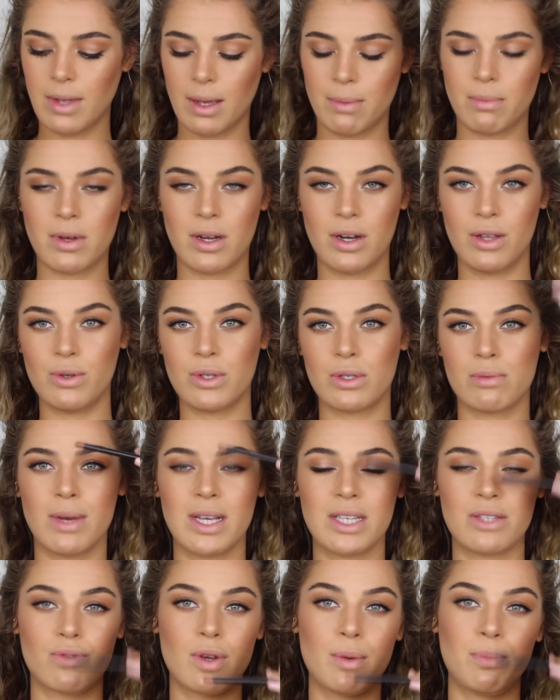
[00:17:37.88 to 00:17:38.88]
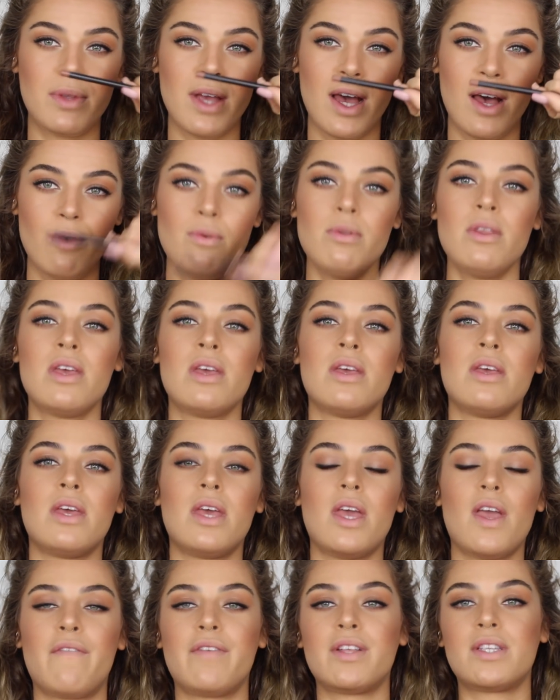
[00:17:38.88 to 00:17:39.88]
I'm going to use my Stripdown.
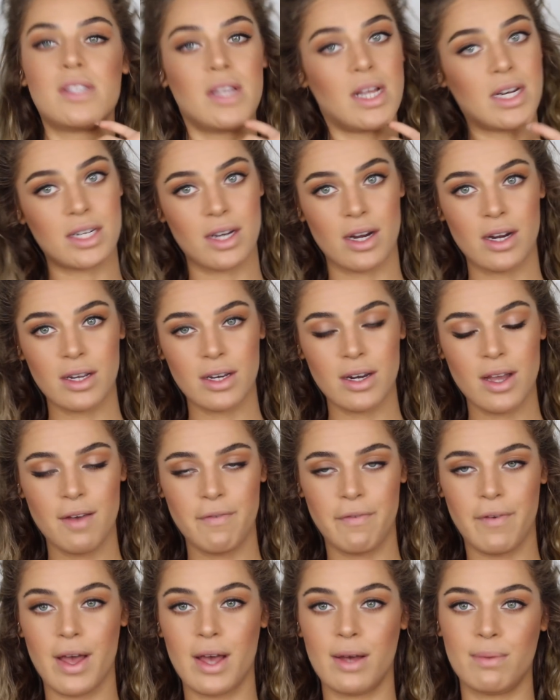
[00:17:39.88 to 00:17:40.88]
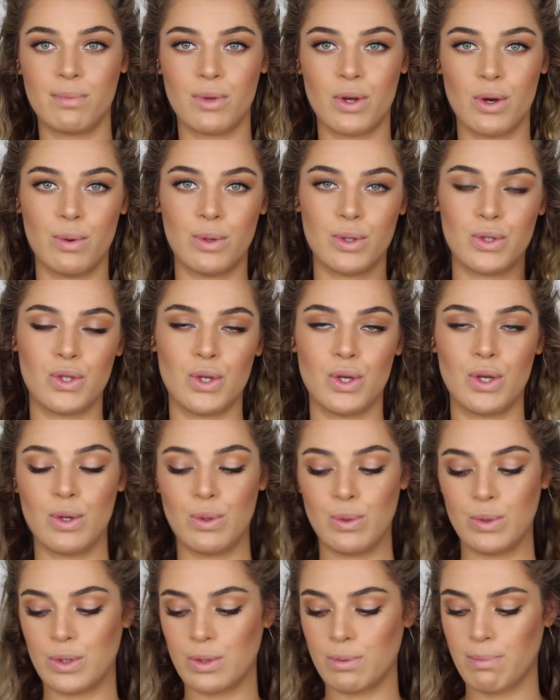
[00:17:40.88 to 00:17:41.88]
If it's not dark enough, I'm going to
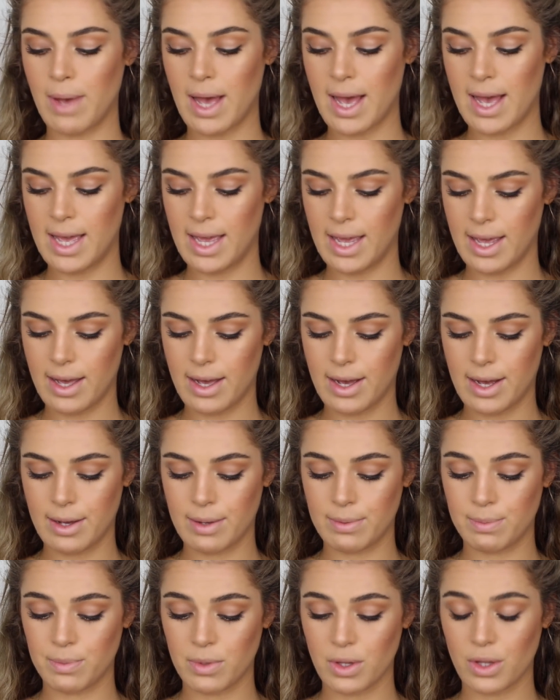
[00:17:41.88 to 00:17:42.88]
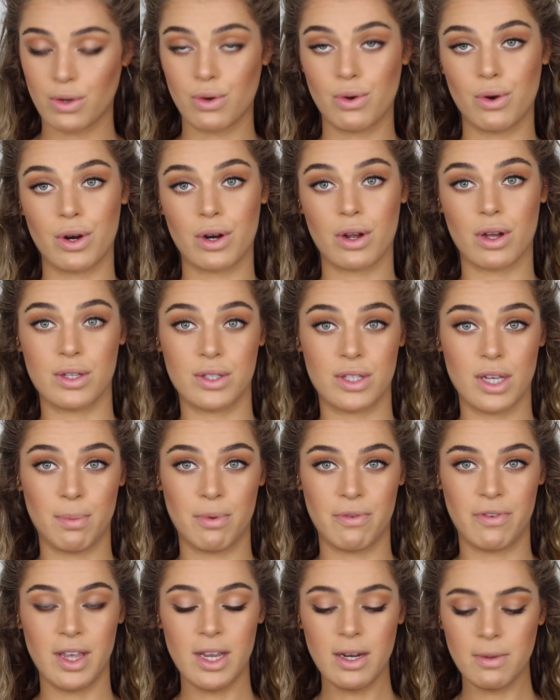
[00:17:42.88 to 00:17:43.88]
use my uh, cork on top
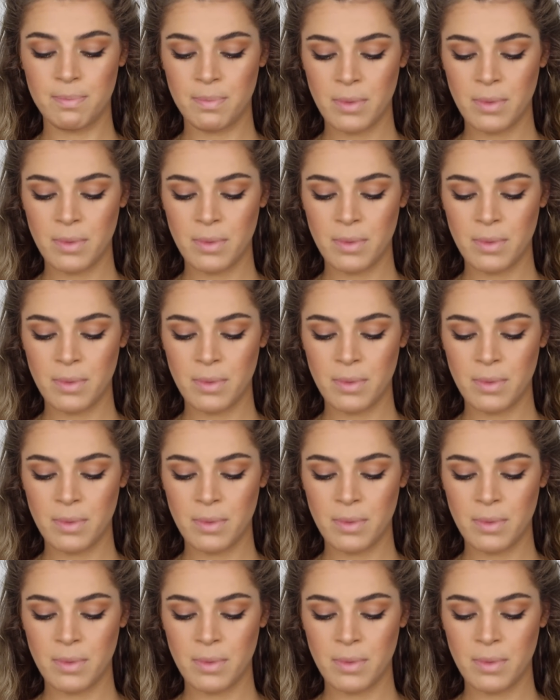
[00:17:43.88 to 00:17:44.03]
of it.